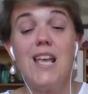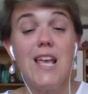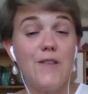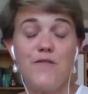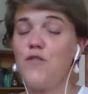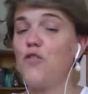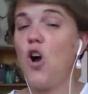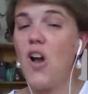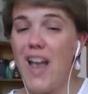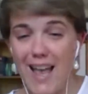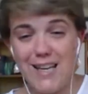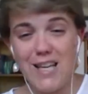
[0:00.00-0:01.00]
If you've
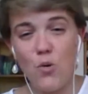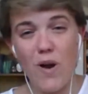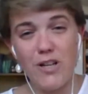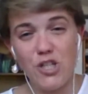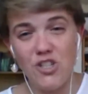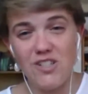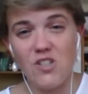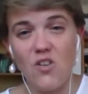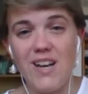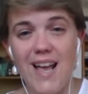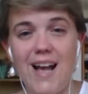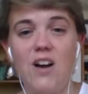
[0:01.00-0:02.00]
got any questions
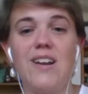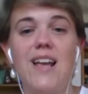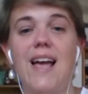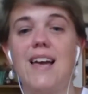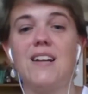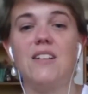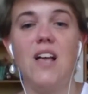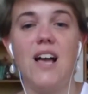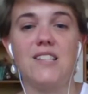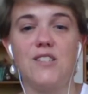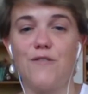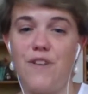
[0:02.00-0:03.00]
on how to
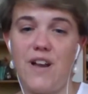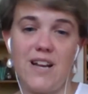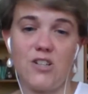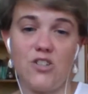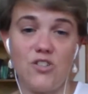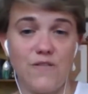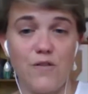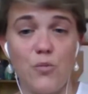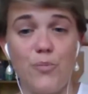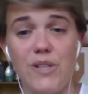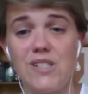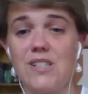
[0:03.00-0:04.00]
analyze the financials of your
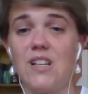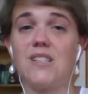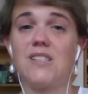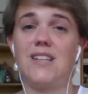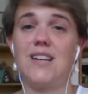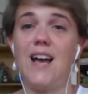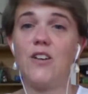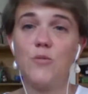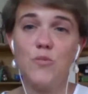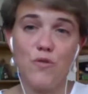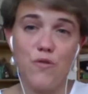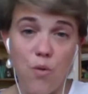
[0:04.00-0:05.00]
business and how to
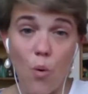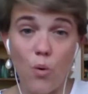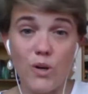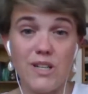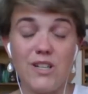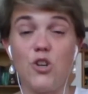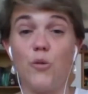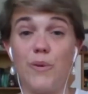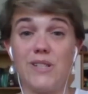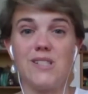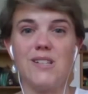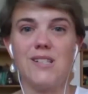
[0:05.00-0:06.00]
move forward in your
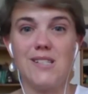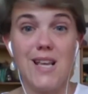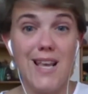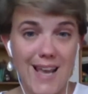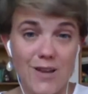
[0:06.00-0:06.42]
business